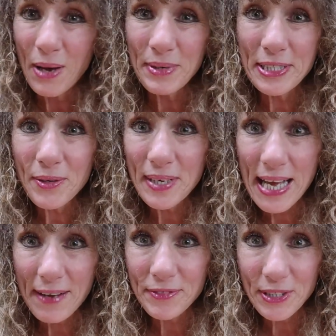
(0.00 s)
We don't
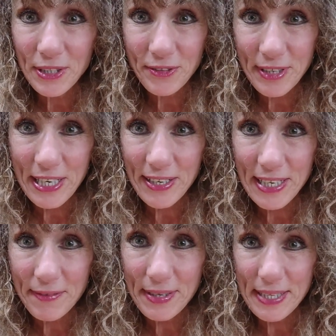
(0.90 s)
have to agree
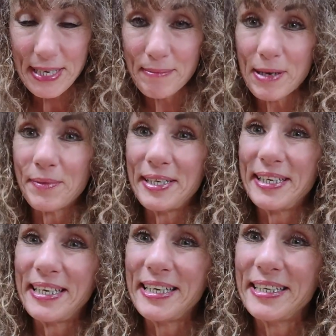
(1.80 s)
on everything, but we
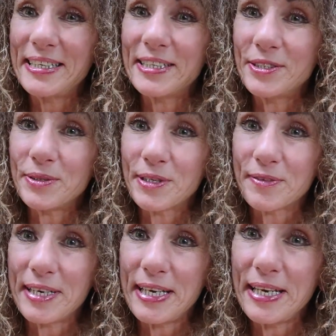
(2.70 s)
need to
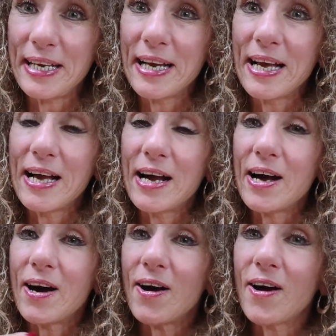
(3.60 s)
agree
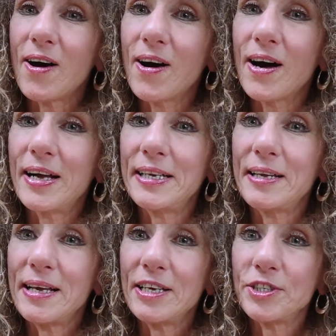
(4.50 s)
on
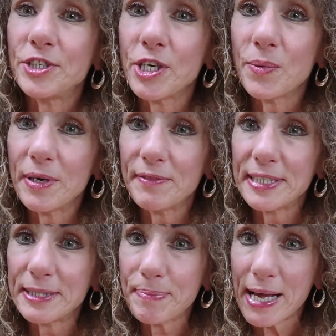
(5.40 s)
showing
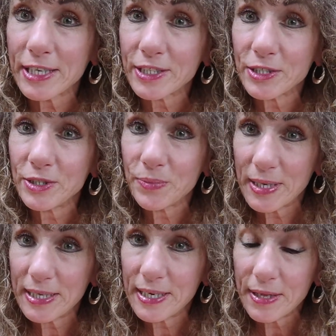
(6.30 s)
respect to
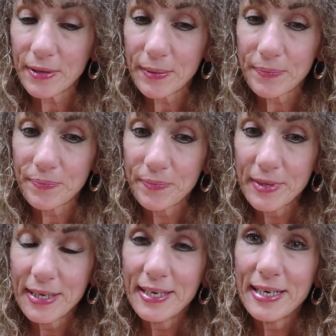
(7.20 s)
one another.
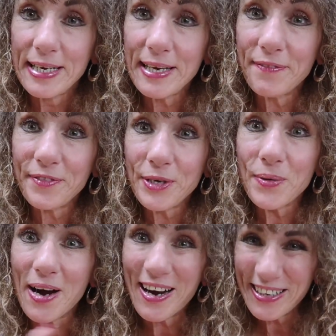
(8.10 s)
If
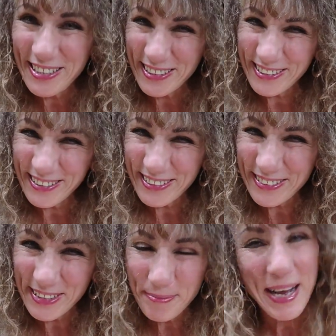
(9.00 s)
you are new
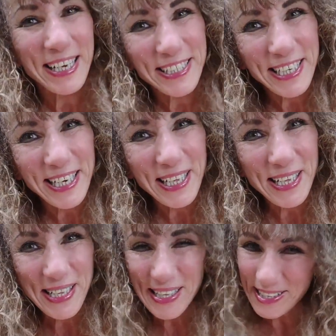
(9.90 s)
to my
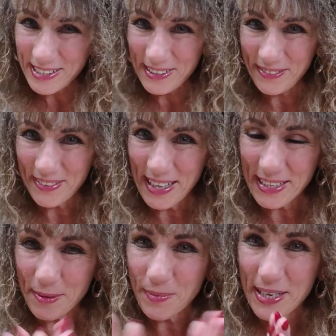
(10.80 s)
channel,
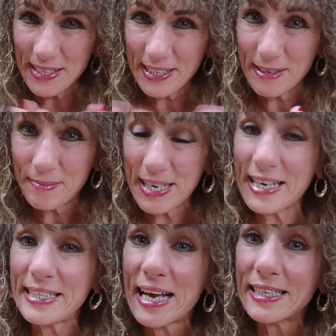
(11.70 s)
welcome.
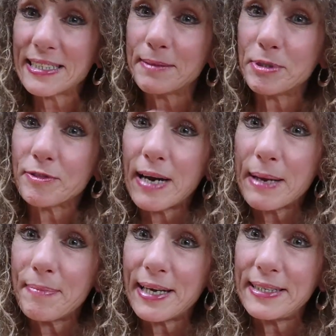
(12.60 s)
Hit that
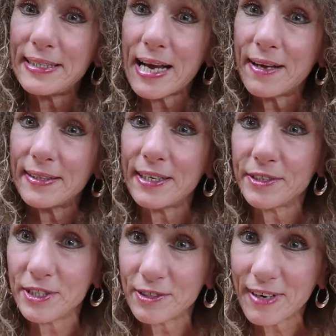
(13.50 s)
subscribe button down there
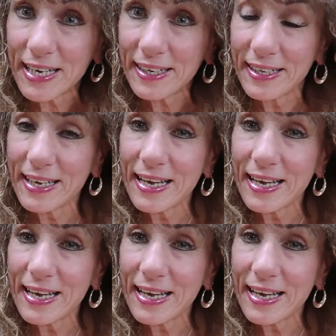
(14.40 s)
to the right.